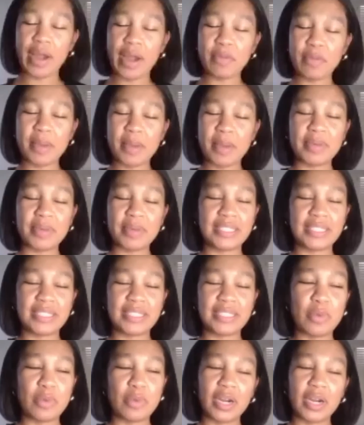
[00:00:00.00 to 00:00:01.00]
remember
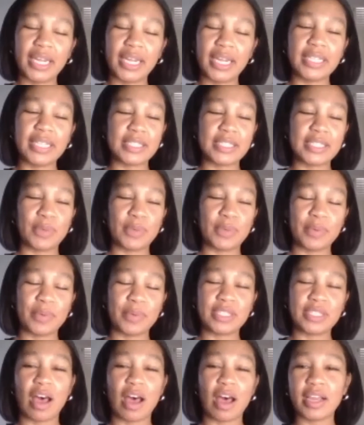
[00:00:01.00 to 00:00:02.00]
some mornings we
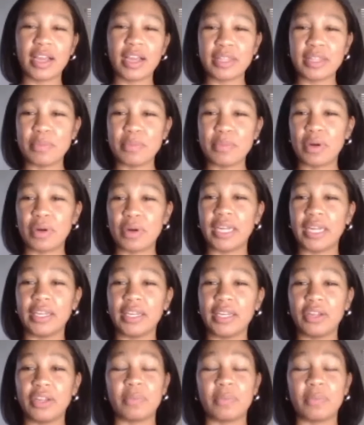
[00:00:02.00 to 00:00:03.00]
would talk in the morning.
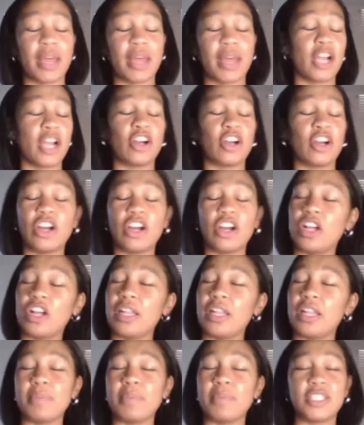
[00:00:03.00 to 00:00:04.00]
You'd be like, girl,
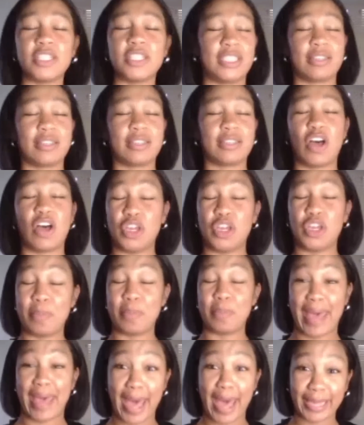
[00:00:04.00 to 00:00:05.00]
let me just call you
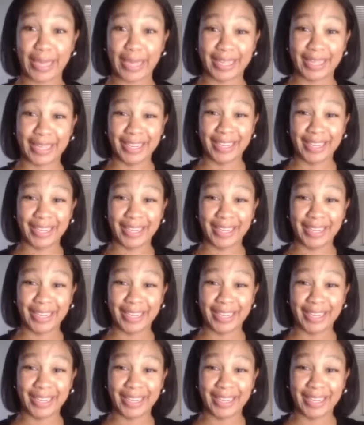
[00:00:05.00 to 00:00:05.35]
back.